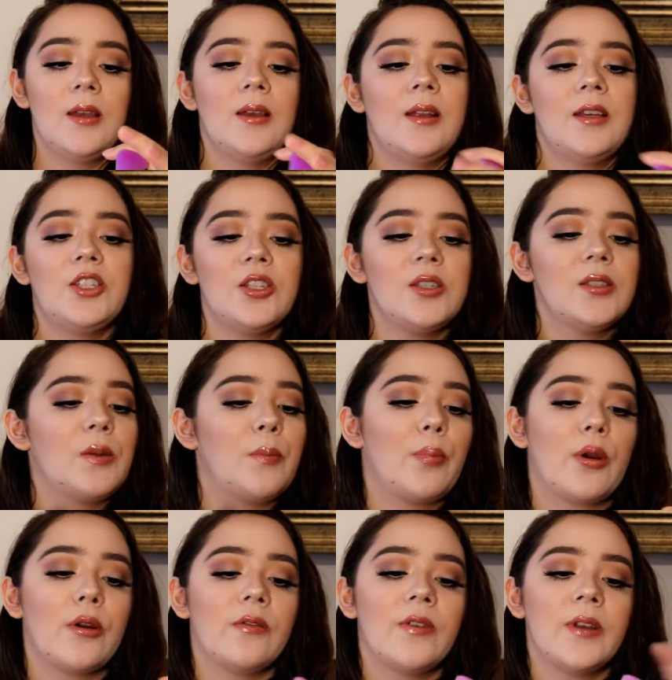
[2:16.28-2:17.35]
it's just the
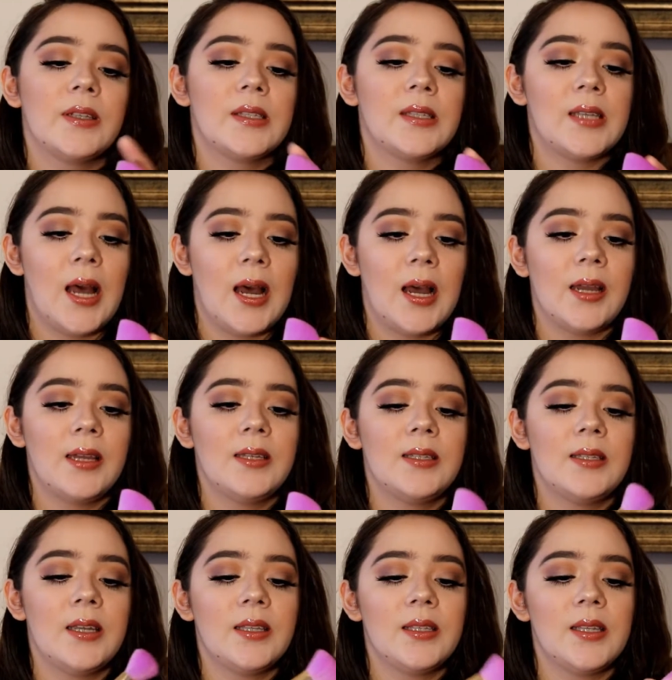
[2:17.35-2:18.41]
perfect size.
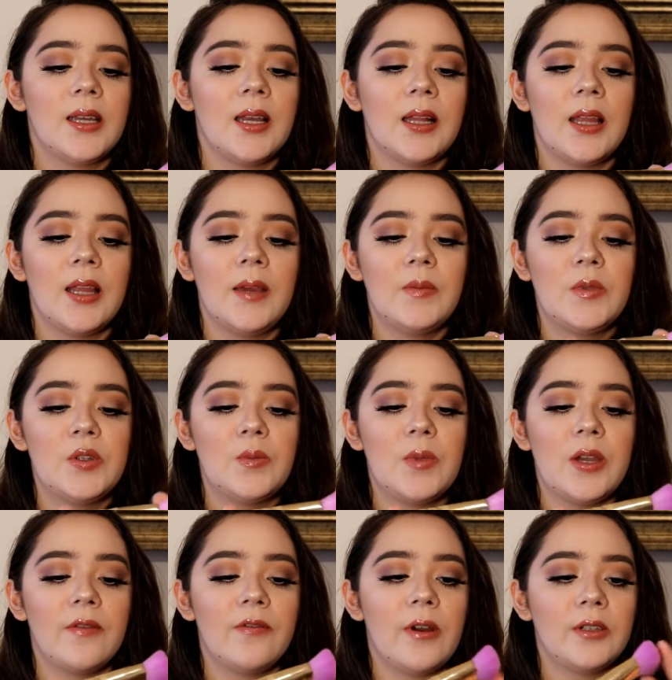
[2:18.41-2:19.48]
It claims to
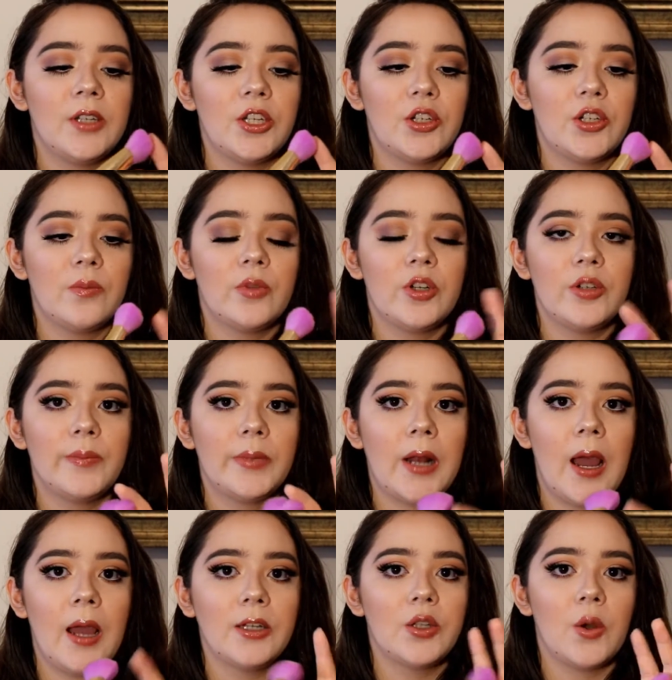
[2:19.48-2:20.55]
be a foundation brush, but
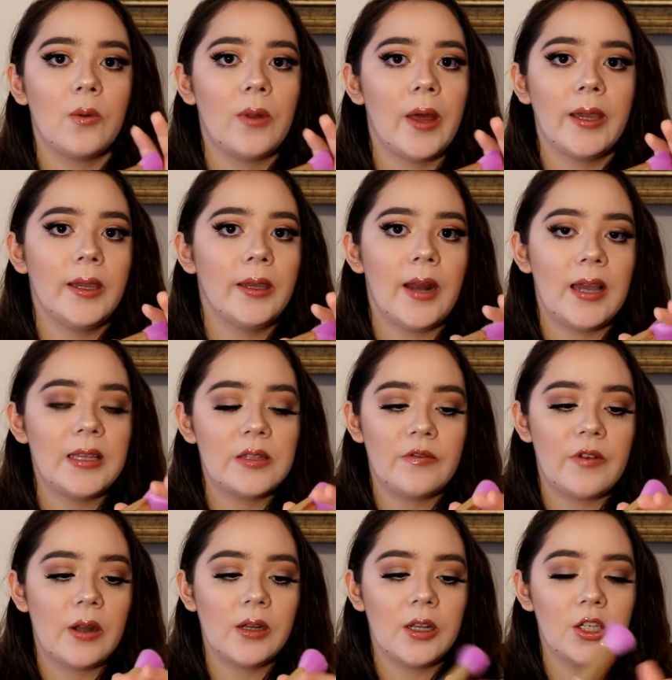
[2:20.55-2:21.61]
I don't like it as a
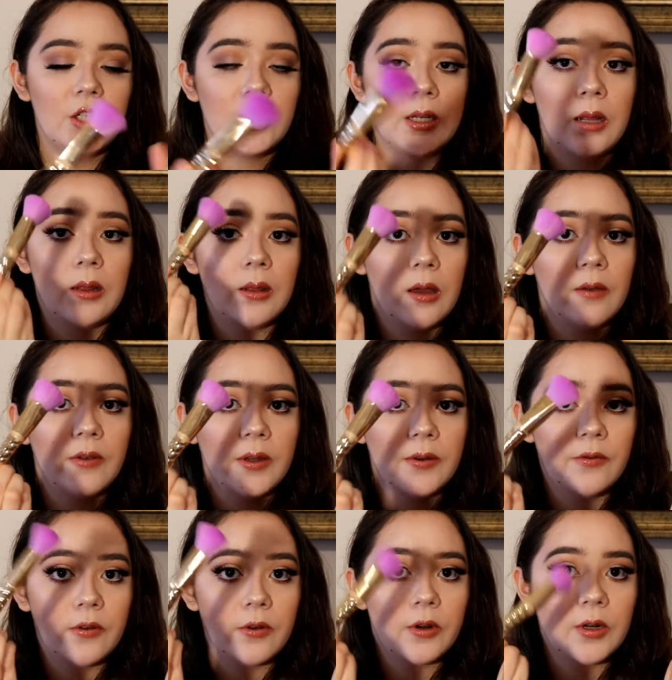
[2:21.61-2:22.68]
foundation. I love it
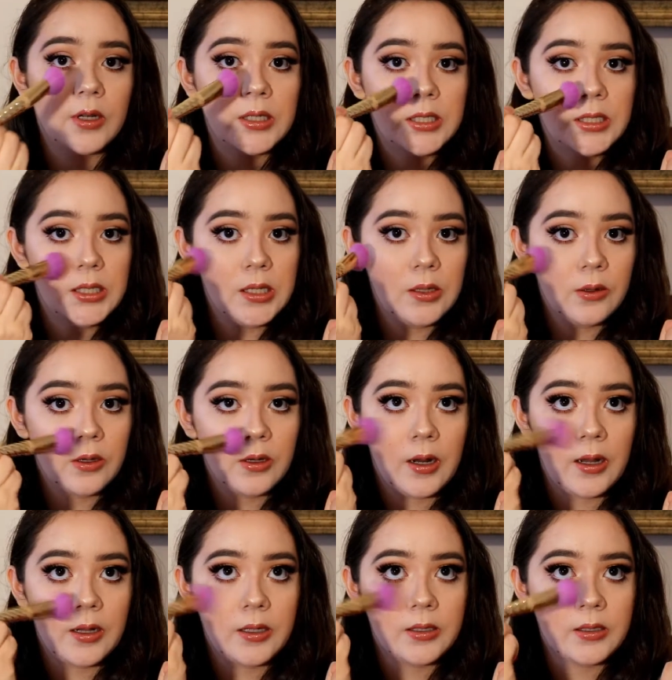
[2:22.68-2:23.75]
for concealer
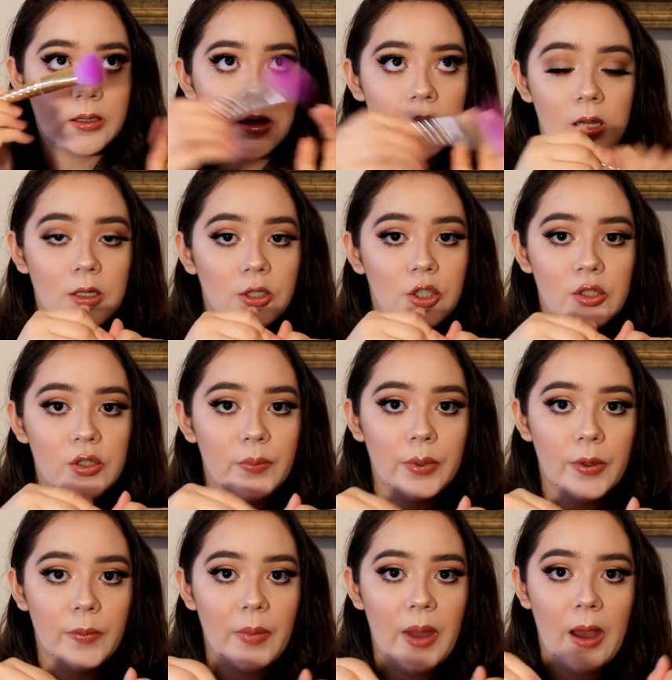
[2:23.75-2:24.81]
and just to
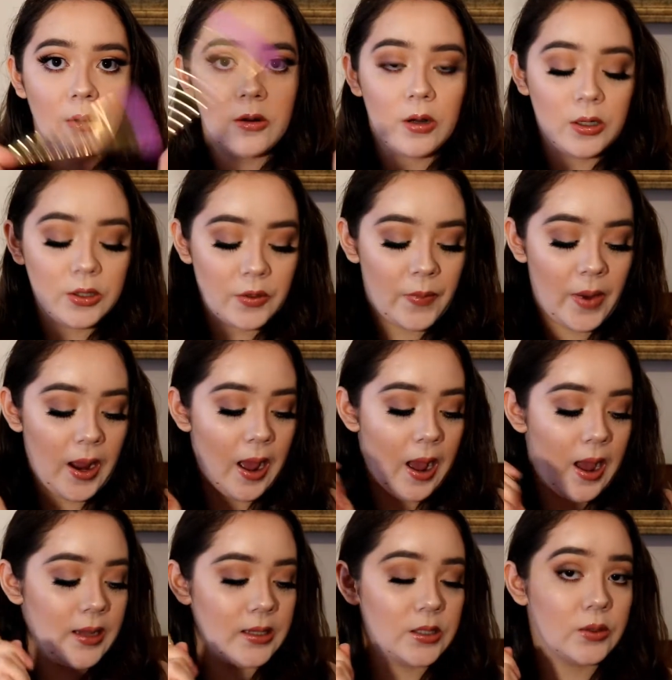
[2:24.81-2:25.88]
put powder under my
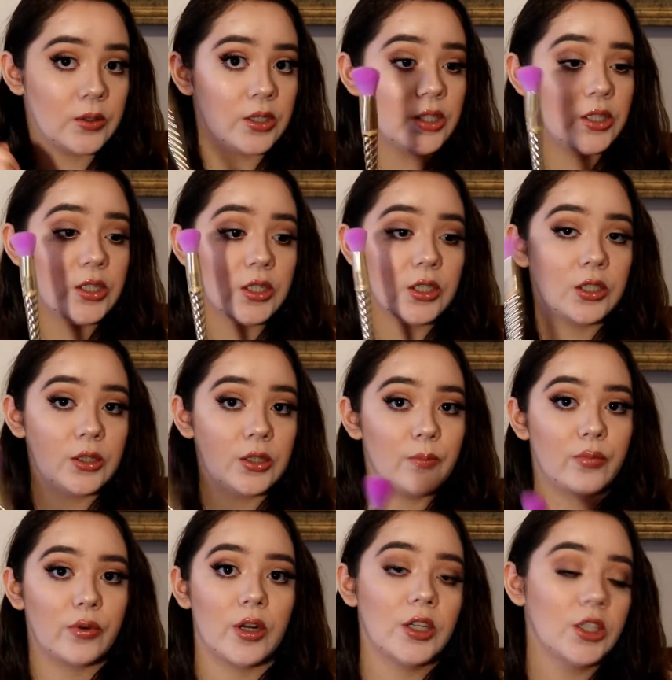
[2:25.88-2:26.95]
eyes. So this is a good
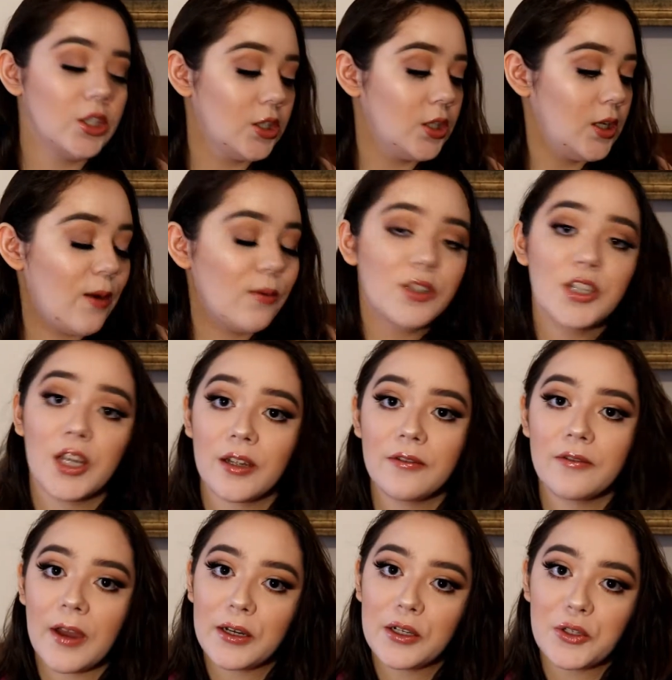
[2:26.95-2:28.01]
brush. I wish I could
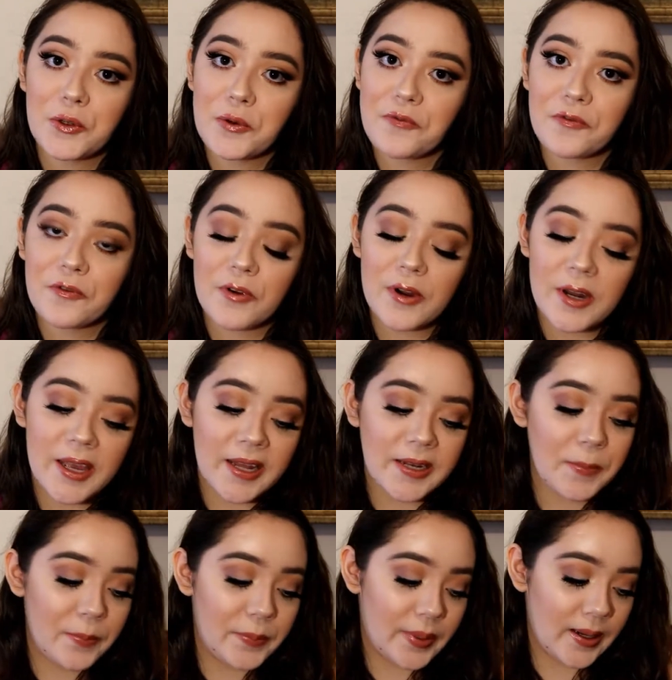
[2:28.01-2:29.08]
find a dupe for it,
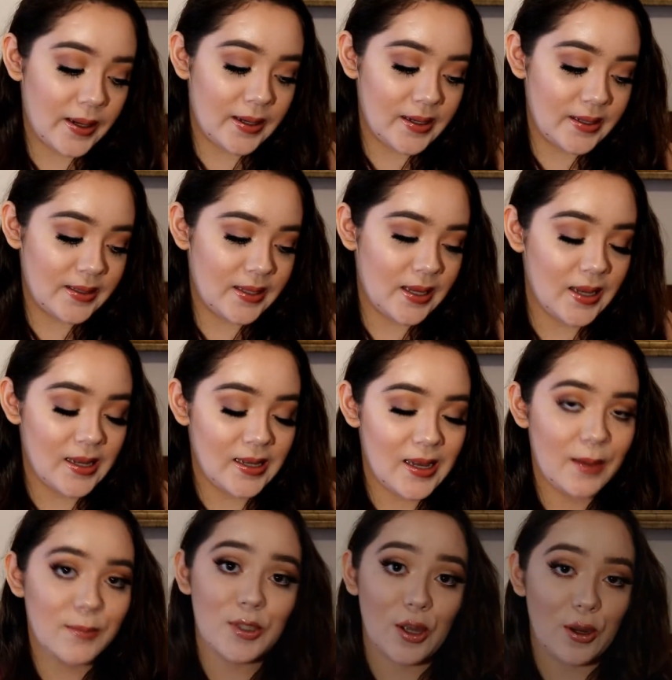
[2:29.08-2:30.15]
but
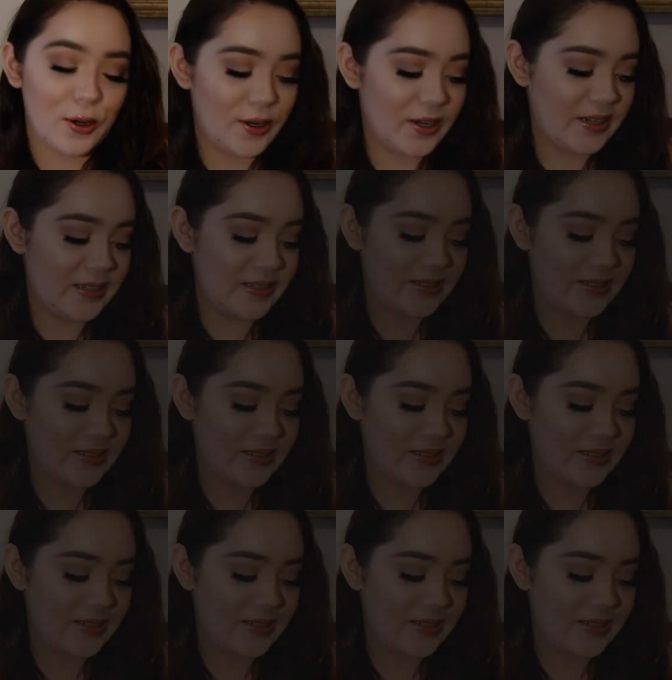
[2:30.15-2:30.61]
I'm sorry.